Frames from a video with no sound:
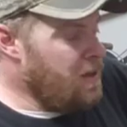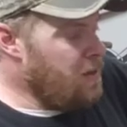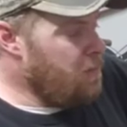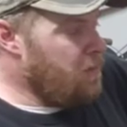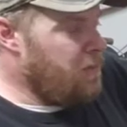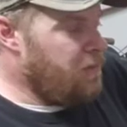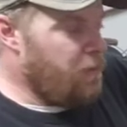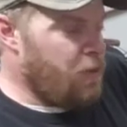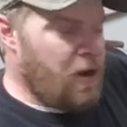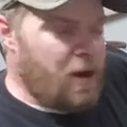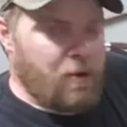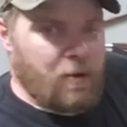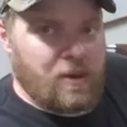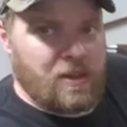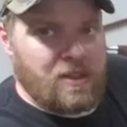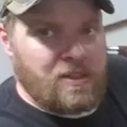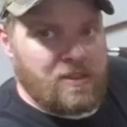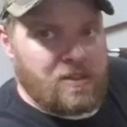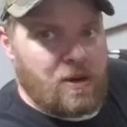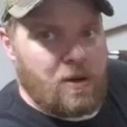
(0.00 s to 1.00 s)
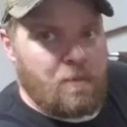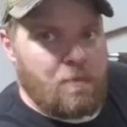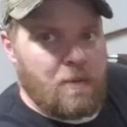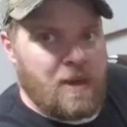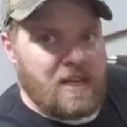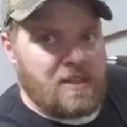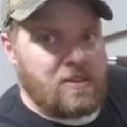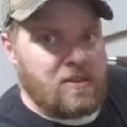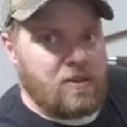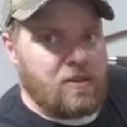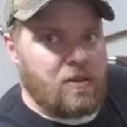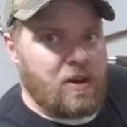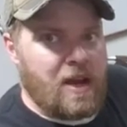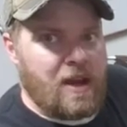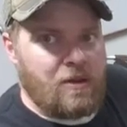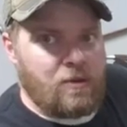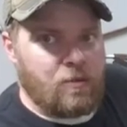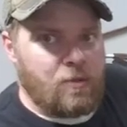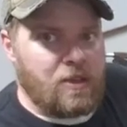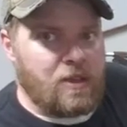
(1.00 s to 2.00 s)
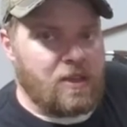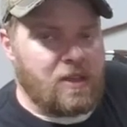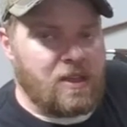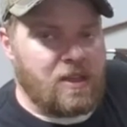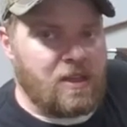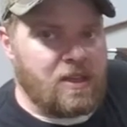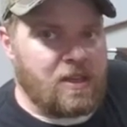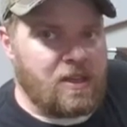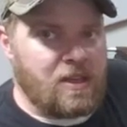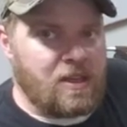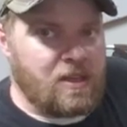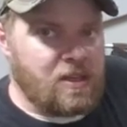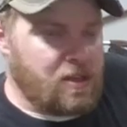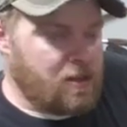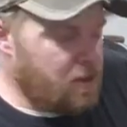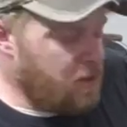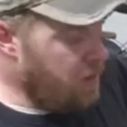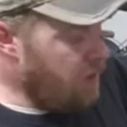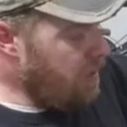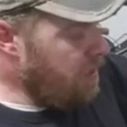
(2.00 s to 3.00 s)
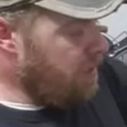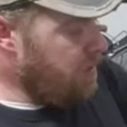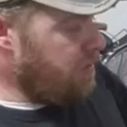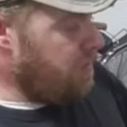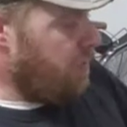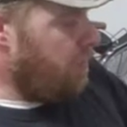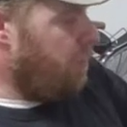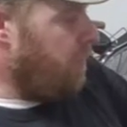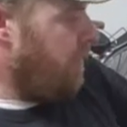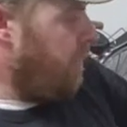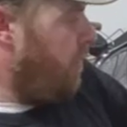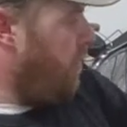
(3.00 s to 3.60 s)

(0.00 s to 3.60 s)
before I really start messing around with anything in here. So I'm going to go